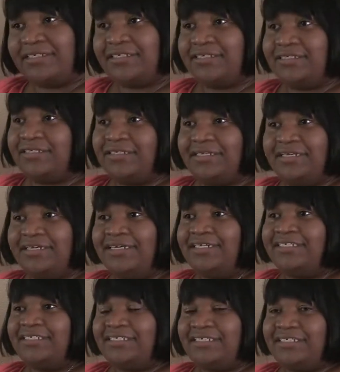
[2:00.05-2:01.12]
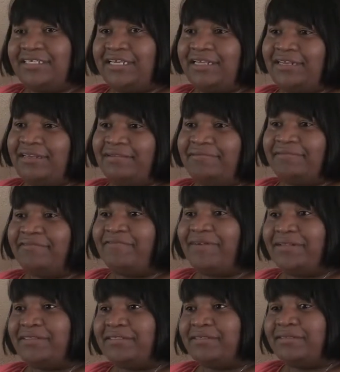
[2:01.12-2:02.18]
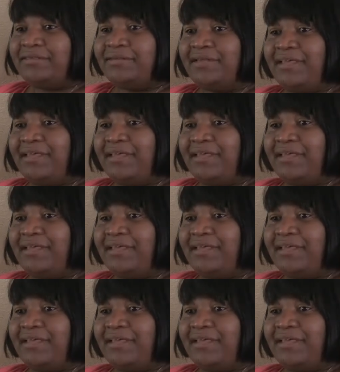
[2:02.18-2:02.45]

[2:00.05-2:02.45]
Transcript: Because she said, We're about to